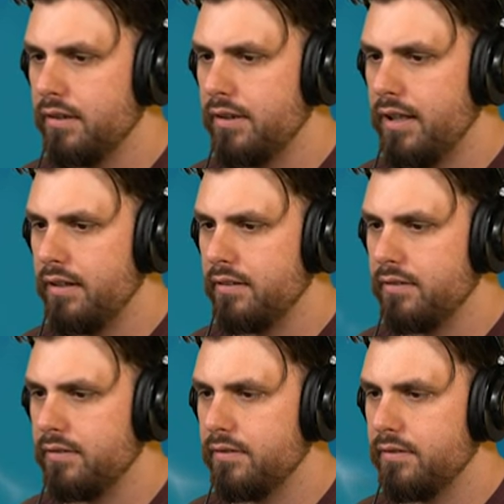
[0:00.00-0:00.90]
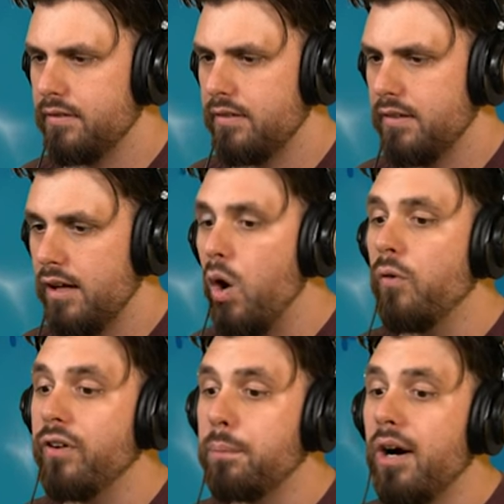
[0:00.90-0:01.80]
Are they? Oh,
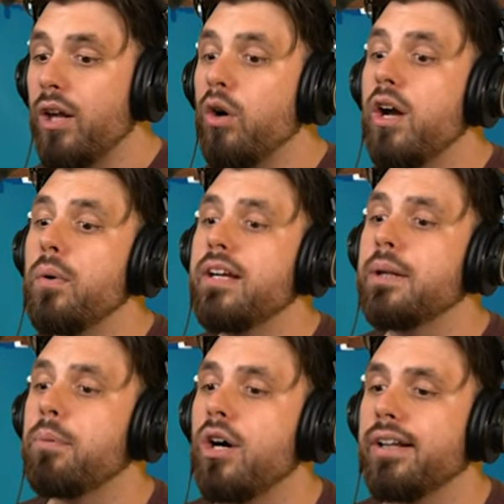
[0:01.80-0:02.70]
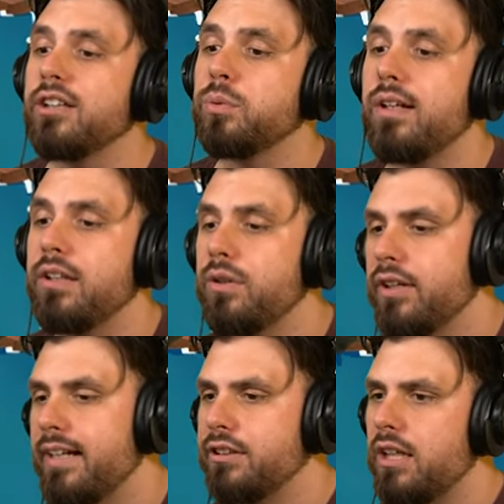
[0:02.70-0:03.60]
fill bottle. Okay, we can get a bottle as well, dude.
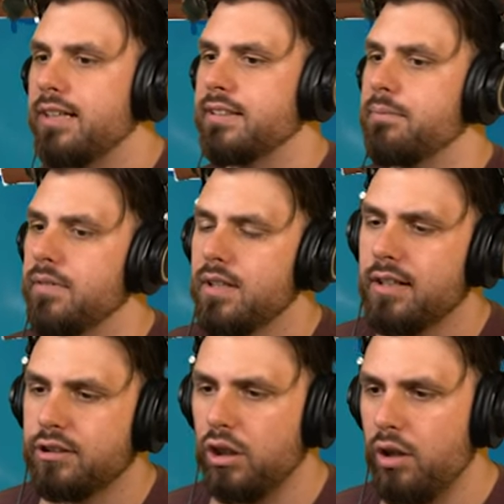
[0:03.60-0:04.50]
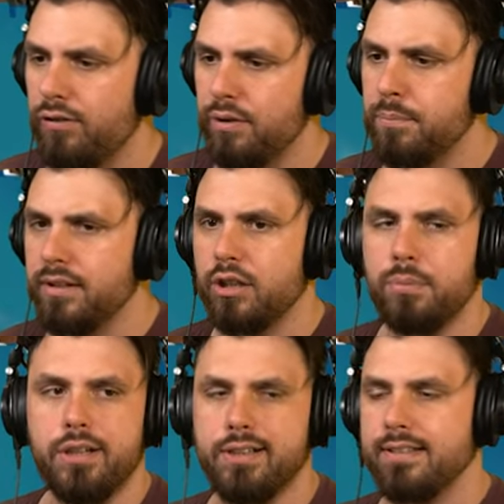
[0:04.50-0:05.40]
Okay, that's awesome. So if we bring our
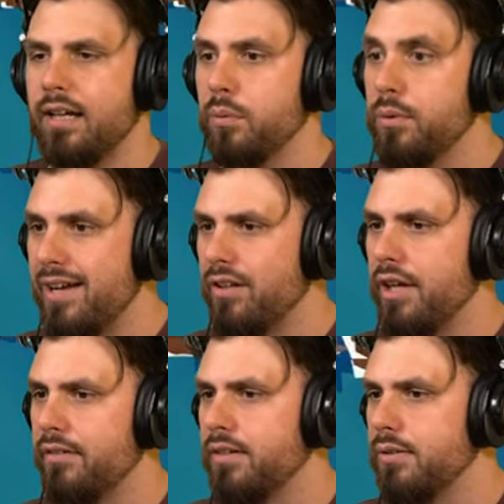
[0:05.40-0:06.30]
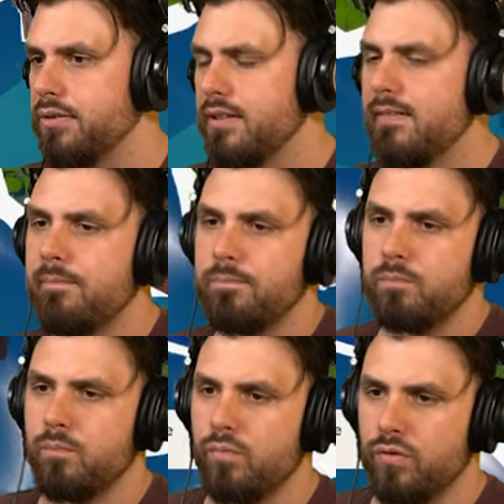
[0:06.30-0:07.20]
bottles down, we have a lot of those.
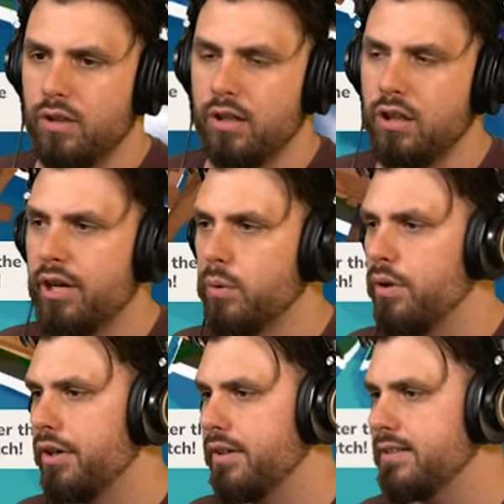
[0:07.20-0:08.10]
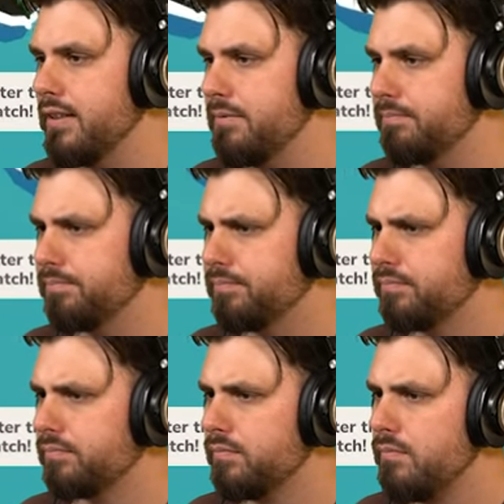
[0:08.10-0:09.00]
Get a lot of water easily.
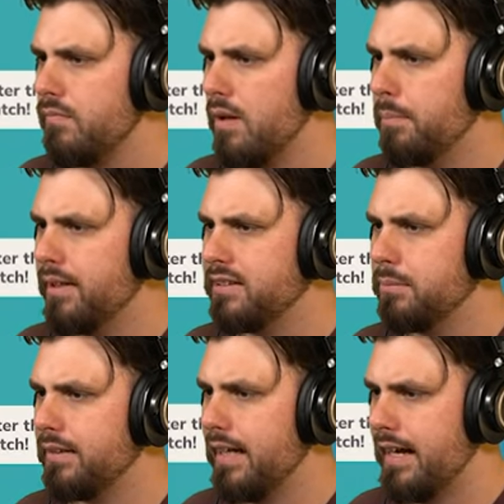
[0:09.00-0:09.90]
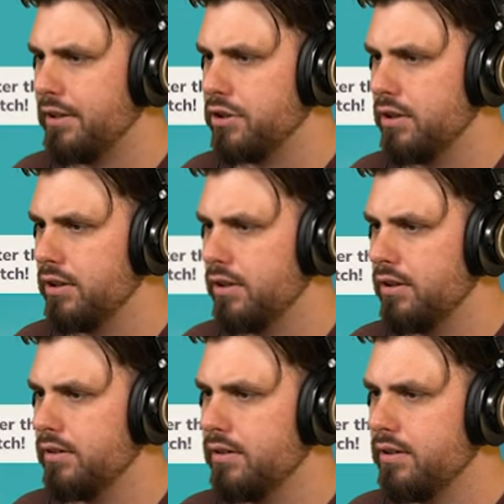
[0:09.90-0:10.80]
Possible catch.
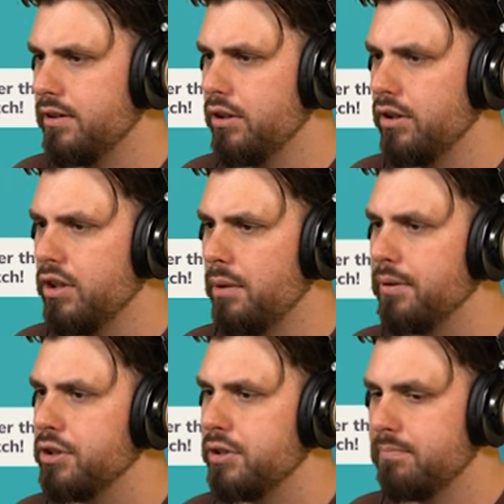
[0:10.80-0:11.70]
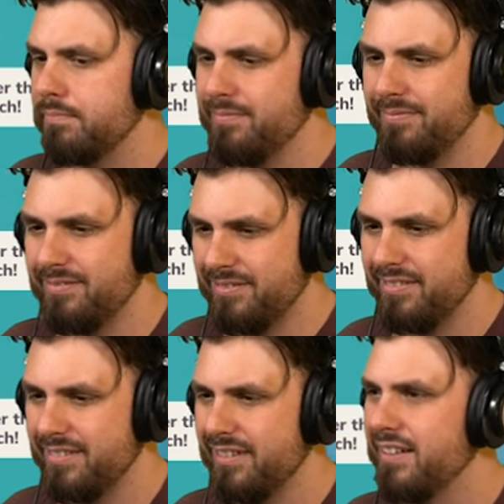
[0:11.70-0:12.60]
Garbage.
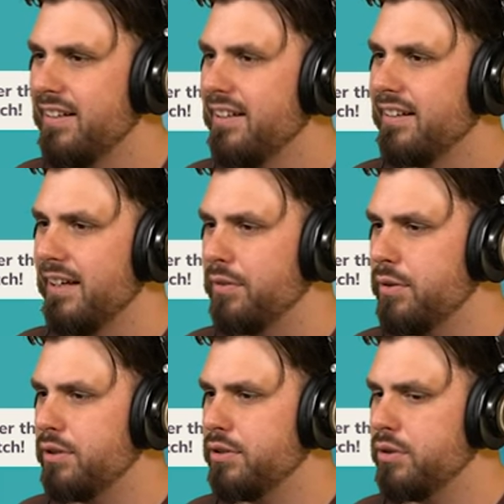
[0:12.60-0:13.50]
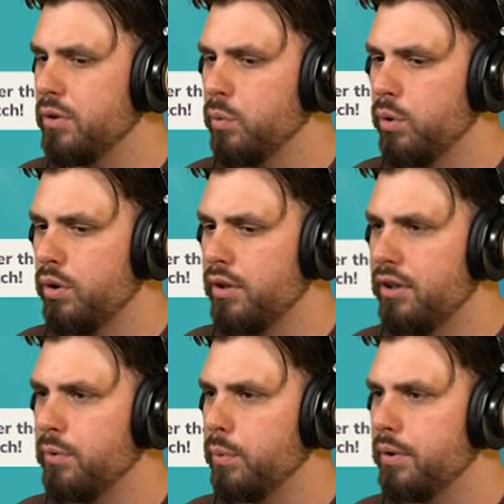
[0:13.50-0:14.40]
if you do use a
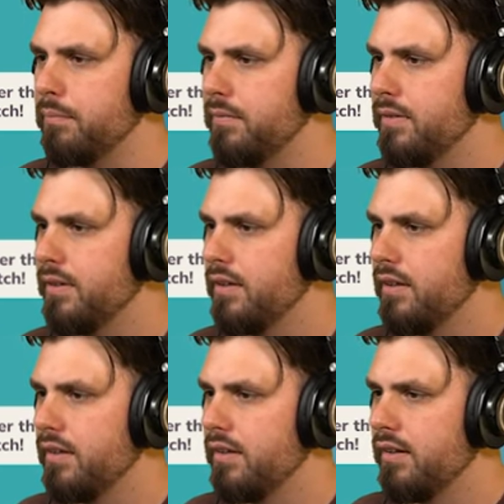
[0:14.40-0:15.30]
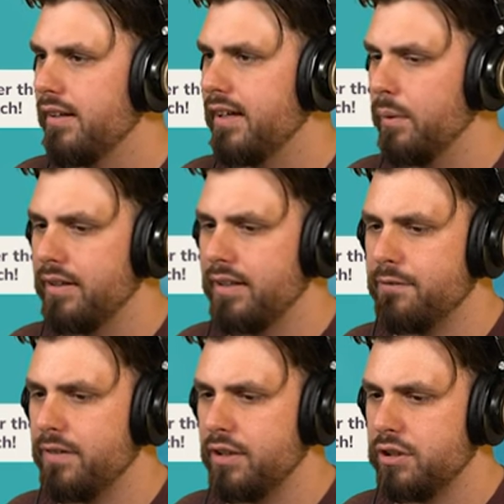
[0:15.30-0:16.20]
earthworm, okay, we
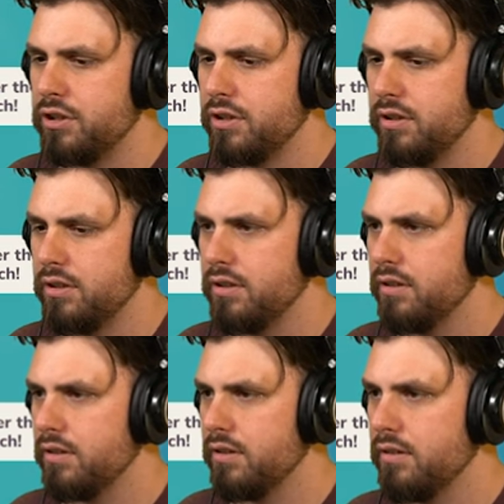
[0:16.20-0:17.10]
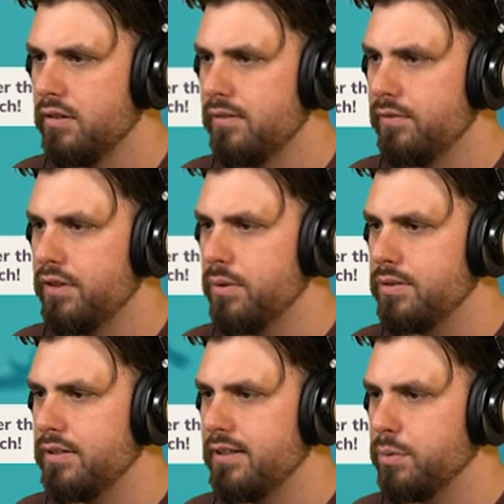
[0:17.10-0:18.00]
fish.
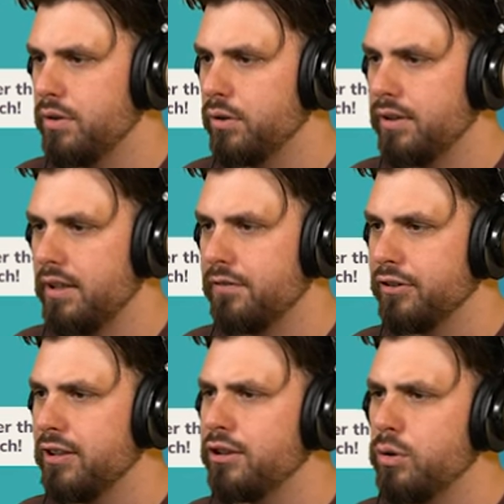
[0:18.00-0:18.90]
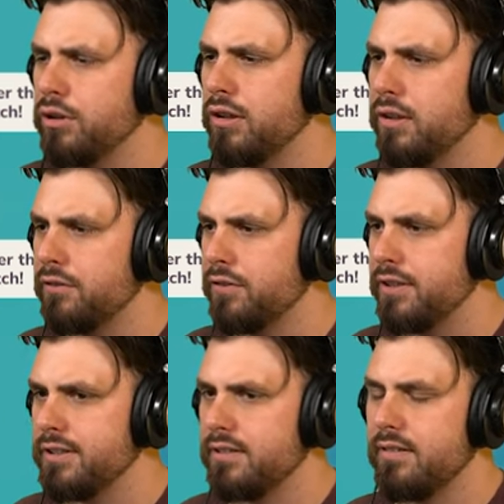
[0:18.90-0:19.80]
Use this, we can also get fish. Let's use the lure
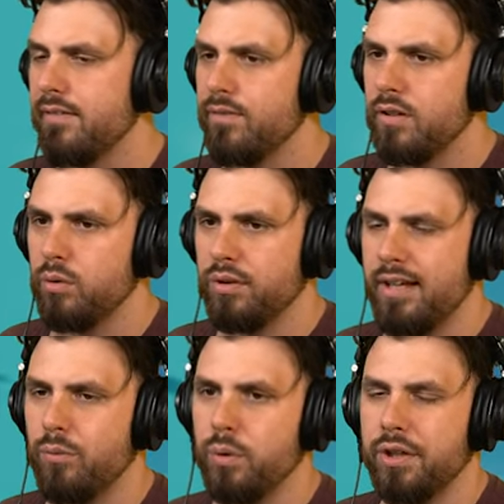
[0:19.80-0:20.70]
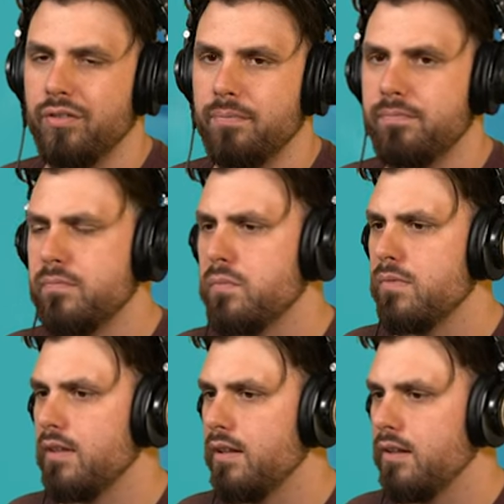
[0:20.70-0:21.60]
first. Only have one of them.
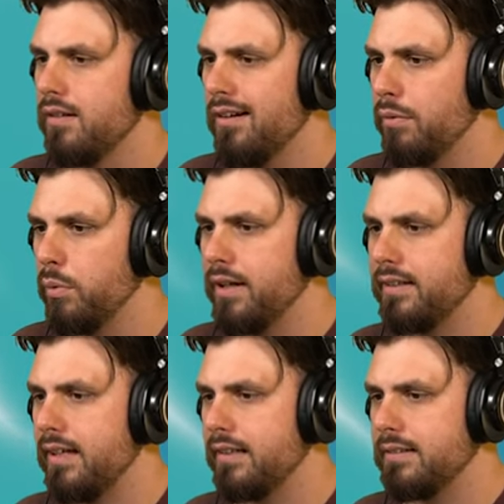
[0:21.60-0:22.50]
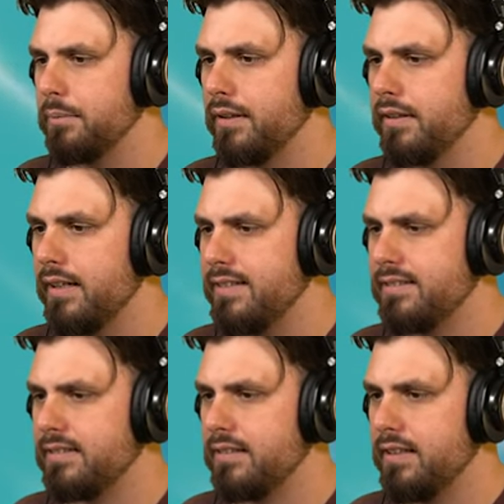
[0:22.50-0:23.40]
Hopefully we get something
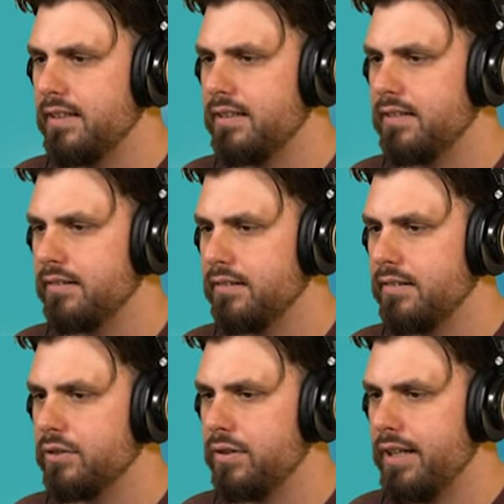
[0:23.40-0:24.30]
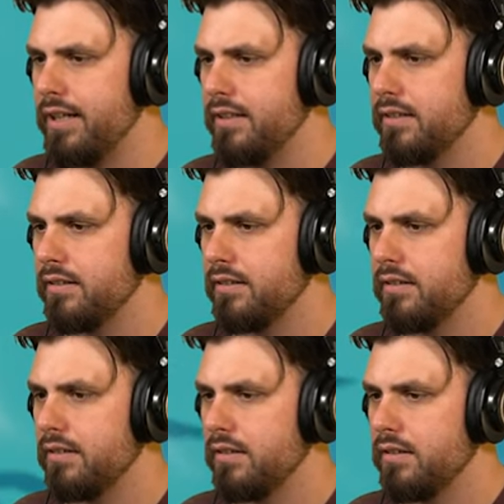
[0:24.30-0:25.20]
nice. Click. Get ready.
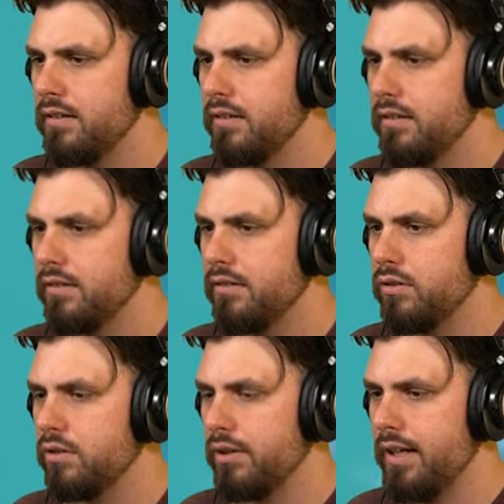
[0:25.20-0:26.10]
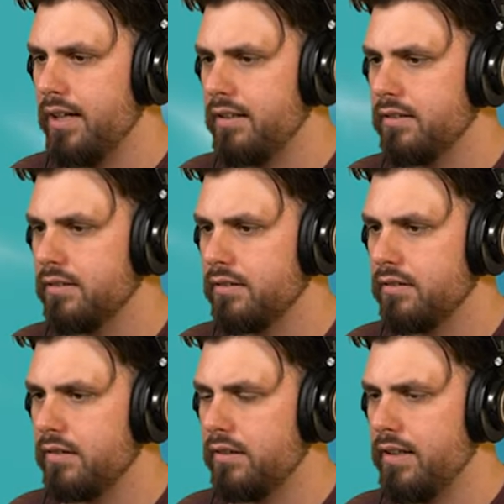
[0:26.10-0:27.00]
Okay.
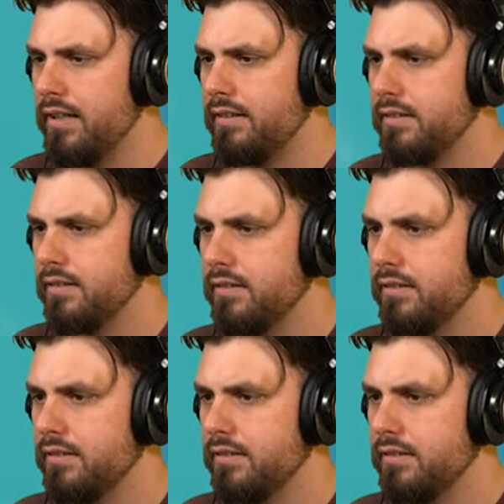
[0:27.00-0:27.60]
Alright.